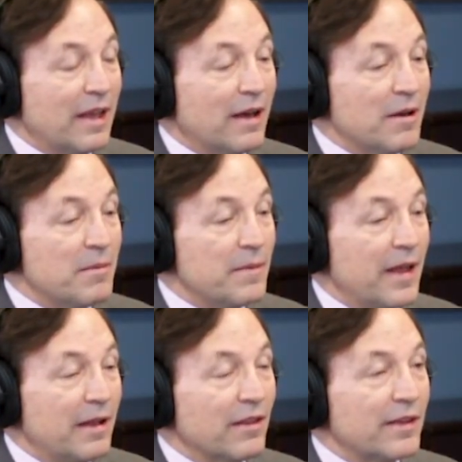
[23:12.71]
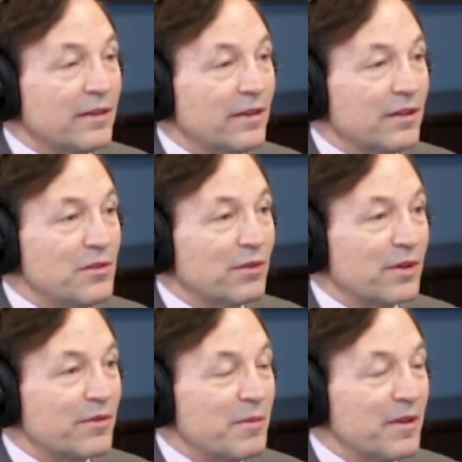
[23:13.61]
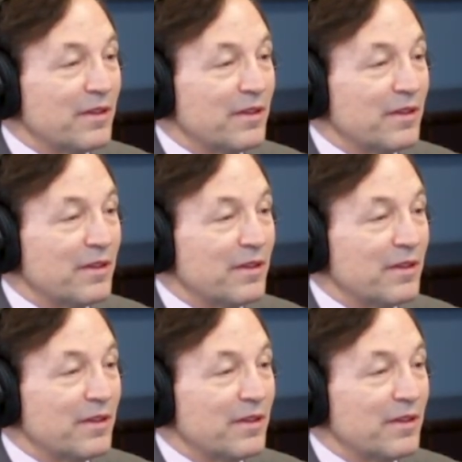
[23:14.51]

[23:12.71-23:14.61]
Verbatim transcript: um, any lessons that you learned from